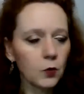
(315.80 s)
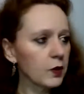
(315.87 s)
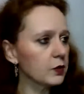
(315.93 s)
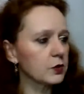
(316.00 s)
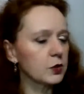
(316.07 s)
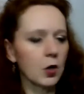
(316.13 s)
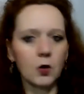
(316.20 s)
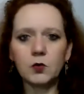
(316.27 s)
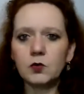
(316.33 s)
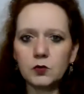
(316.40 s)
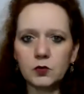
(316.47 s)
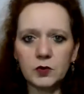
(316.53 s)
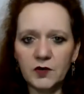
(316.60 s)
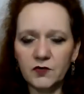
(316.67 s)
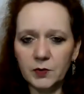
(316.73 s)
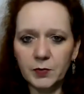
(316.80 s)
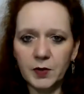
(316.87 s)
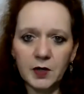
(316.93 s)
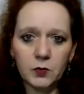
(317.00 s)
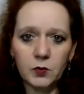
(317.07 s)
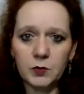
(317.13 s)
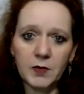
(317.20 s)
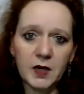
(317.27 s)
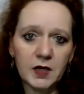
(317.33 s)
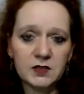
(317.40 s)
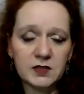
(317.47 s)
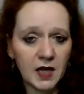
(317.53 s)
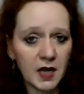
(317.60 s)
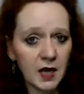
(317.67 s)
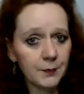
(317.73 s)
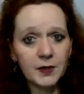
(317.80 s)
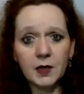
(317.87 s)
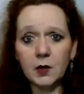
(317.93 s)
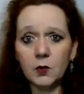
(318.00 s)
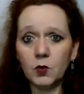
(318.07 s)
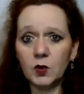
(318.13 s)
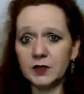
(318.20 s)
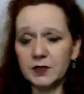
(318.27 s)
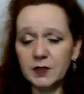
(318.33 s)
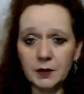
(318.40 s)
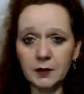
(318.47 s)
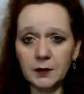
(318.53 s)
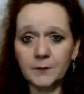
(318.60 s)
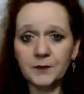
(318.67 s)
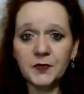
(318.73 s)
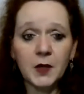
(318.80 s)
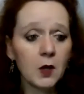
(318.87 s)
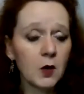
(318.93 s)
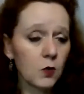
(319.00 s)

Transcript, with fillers: We told everybody what made us happy and what didn't.